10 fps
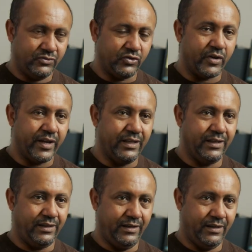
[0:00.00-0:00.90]
needs
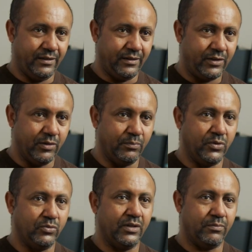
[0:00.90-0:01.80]
training in
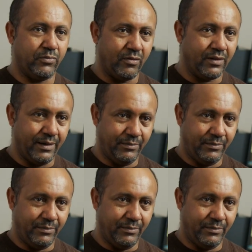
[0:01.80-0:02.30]
computer